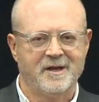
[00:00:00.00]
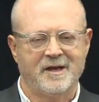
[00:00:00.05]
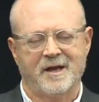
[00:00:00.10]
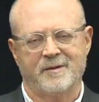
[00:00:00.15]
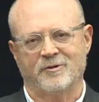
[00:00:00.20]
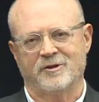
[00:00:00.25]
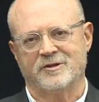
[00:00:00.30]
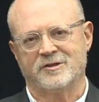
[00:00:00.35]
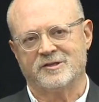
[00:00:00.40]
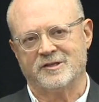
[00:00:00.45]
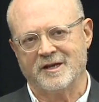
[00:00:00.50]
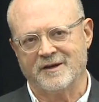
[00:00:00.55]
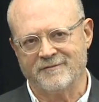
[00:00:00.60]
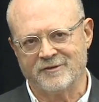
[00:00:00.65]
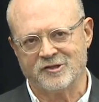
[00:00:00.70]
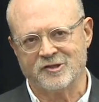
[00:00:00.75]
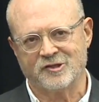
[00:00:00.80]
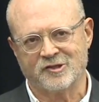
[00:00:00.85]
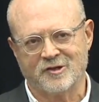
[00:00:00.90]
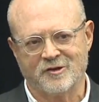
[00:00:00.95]
I'm going to San
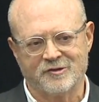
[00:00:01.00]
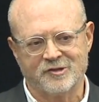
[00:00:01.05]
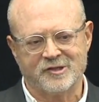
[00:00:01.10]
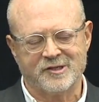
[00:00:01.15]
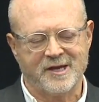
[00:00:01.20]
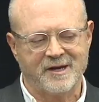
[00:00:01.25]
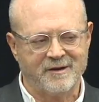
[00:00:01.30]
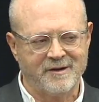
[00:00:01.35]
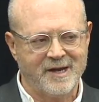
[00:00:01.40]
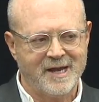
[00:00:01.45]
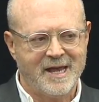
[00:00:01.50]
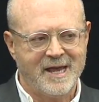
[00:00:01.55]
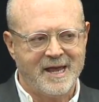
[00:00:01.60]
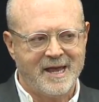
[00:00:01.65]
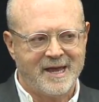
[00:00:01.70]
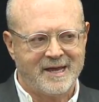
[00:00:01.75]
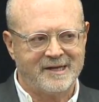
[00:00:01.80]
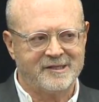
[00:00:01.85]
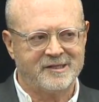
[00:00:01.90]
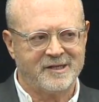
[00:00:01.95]
Francisco Center.
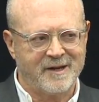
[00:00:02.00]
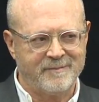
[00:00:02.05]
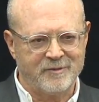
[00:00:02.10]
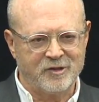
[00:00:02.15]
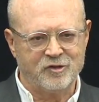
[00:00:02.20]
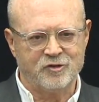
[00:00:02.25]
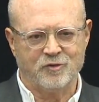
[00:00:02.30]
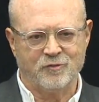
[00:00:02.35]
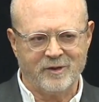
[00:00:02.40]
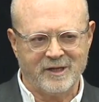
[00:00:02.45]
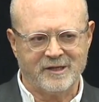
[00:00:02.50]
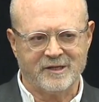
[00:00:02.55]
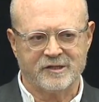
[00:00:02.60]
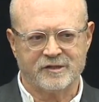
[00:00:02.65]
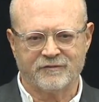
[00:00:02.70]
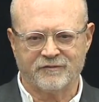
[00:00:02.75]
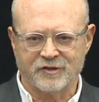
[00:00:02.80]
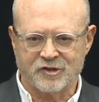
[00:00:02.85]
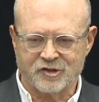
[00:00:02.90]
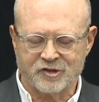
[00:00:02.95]
And I said, I've been doing
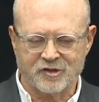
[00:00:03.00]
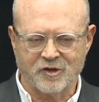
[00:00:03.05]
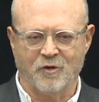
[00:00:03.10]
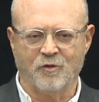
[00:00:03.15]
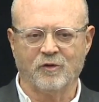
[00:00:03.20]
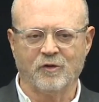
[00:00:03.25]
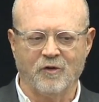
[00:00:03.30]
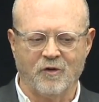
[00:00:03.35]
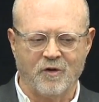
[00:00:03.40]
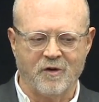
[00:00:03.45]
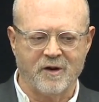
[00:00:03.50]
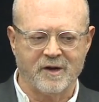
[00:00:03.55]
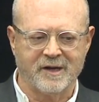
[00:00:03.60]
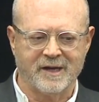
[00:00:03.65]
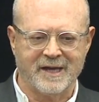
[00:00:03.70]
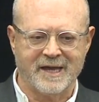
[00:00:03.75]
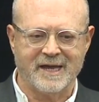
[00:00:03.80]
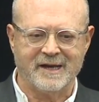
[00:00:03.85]
this for so long,